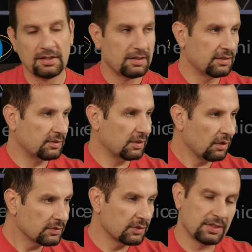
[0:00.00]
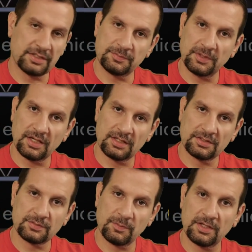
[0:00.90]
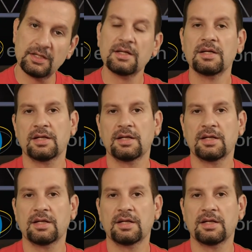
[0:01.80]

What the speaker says: This is also an SPI display.